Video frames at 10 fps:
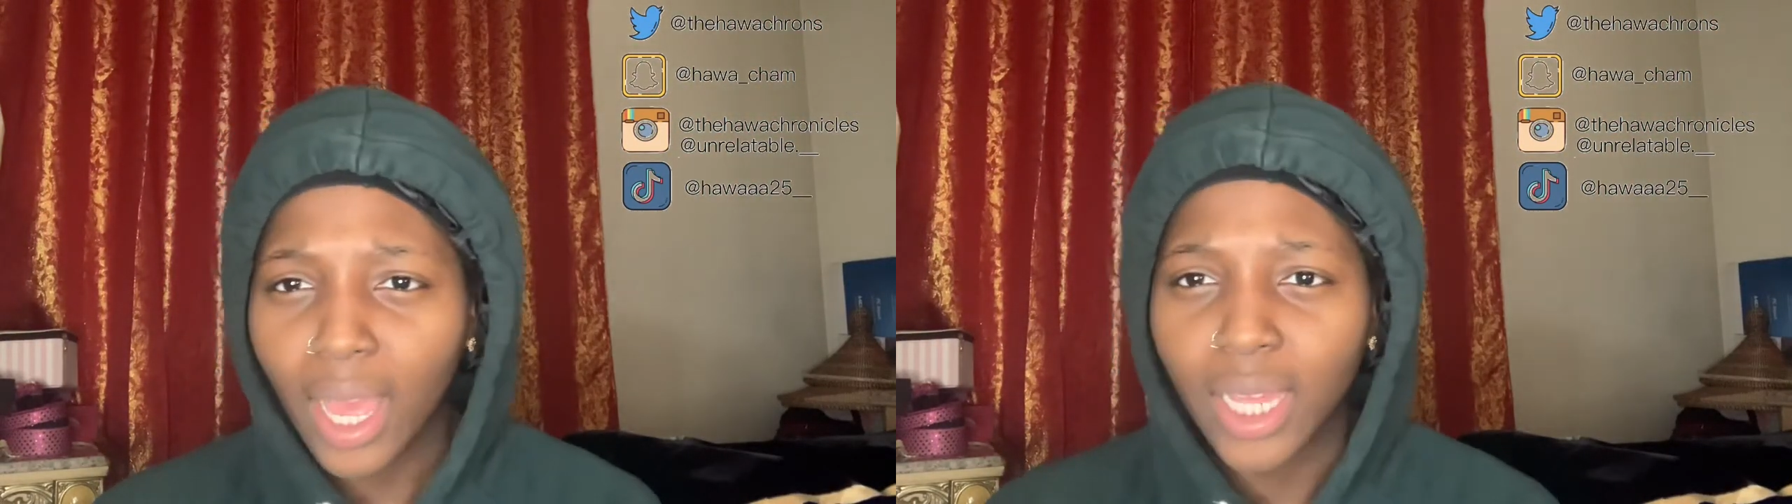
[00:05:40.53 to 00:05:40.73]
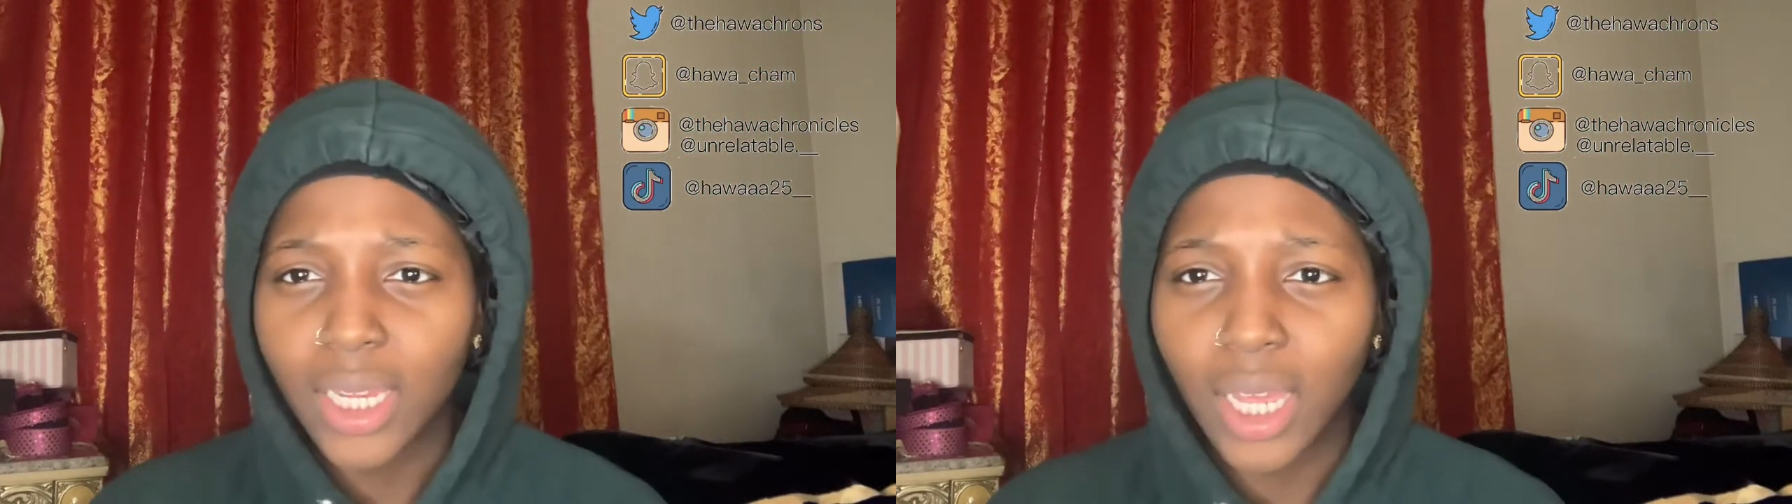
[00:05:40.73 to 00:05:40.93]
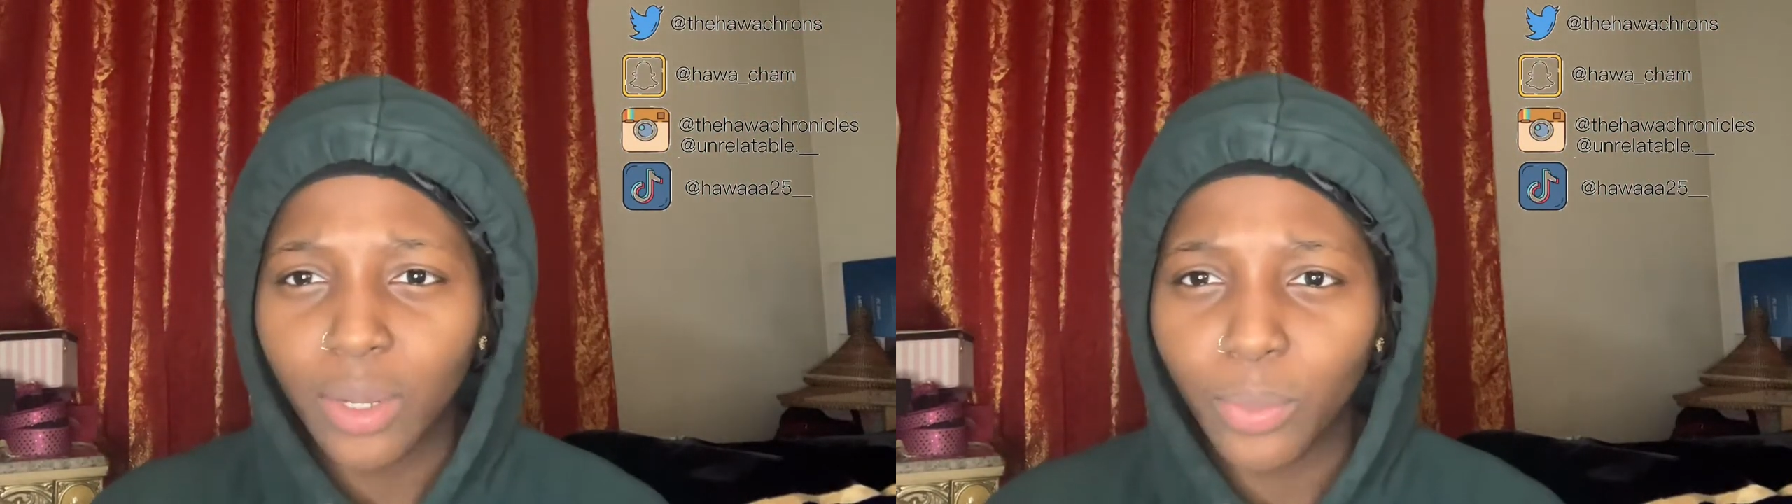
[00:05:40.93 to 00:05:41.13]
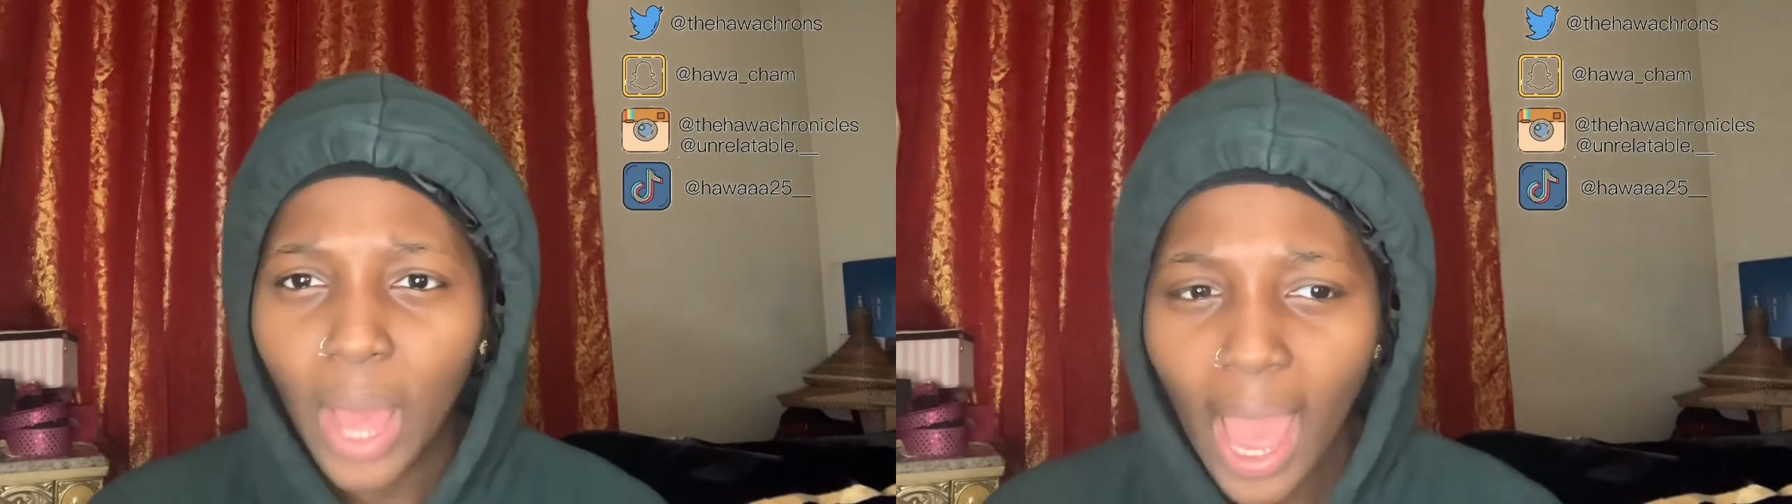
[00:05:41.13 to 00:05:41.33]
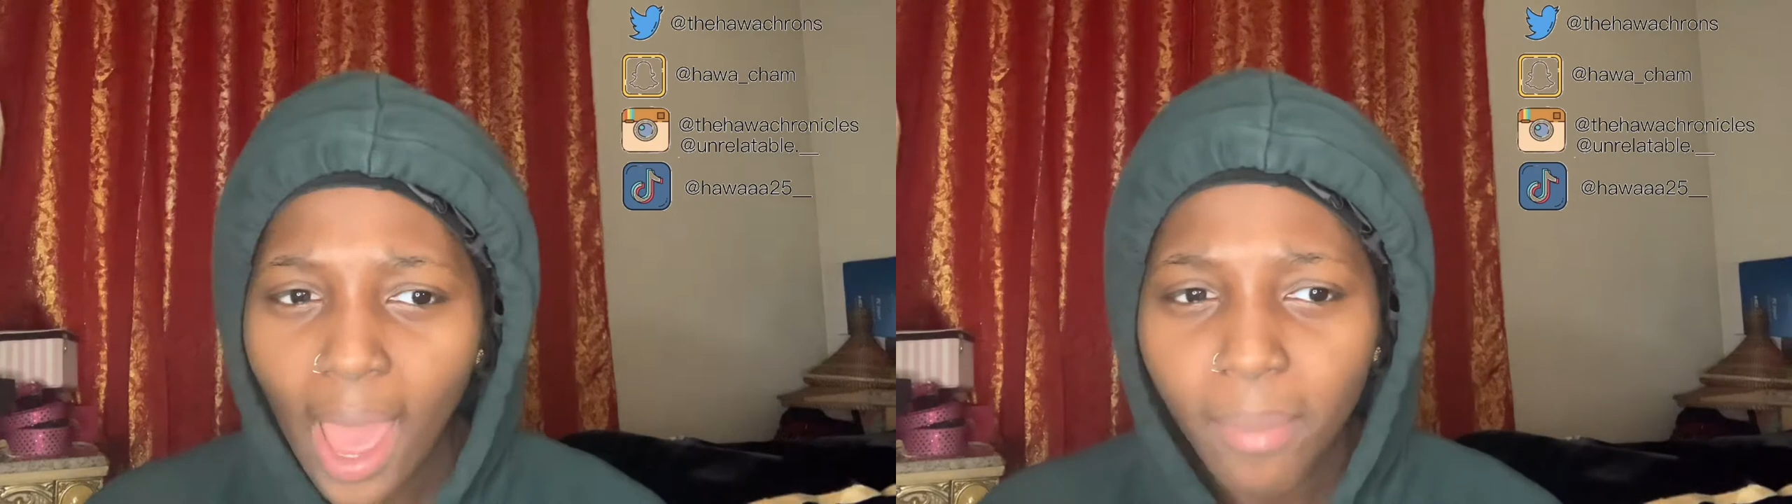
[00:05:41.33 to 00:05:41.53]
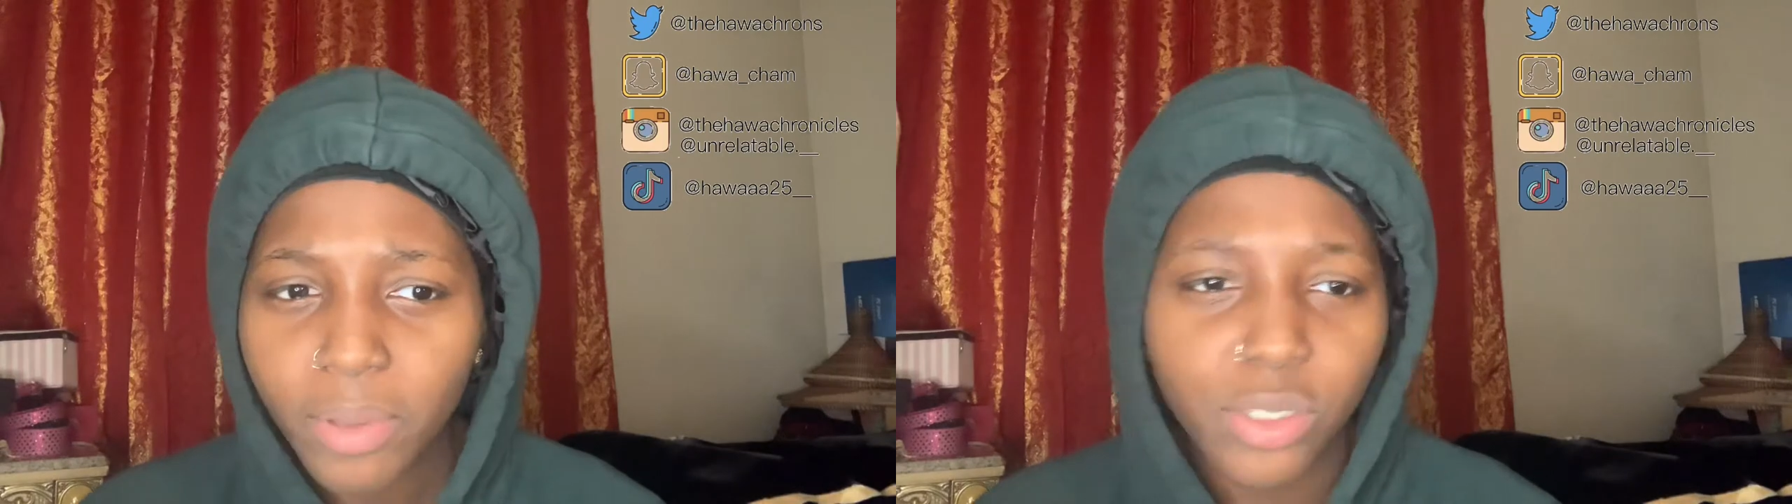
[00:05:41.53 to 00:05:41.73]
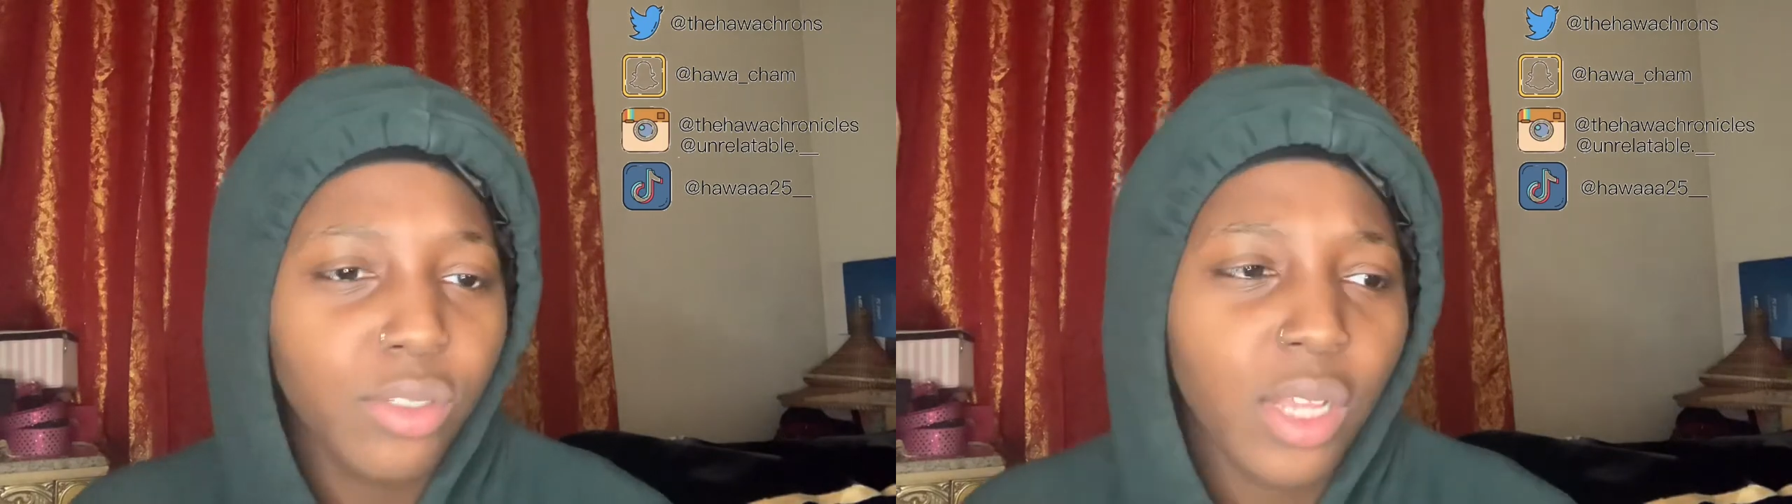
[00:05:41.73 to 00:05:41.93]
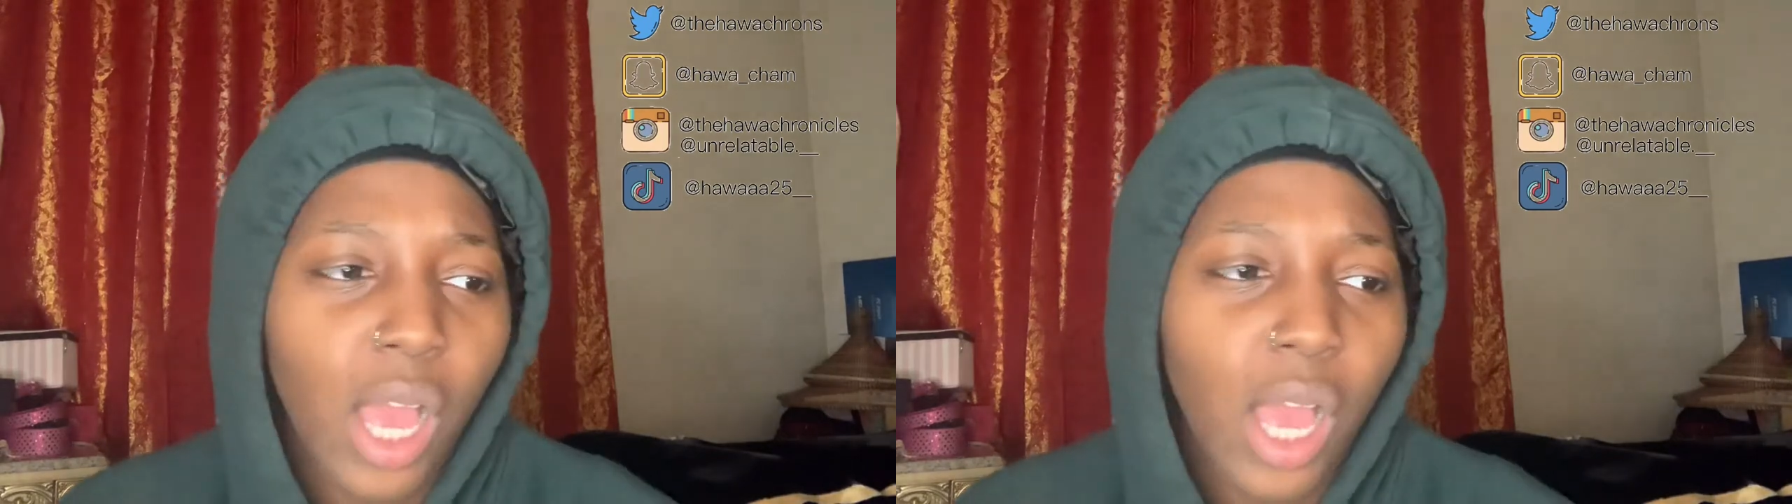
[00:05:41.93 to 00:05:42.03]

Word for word: Like, what happened? She was like,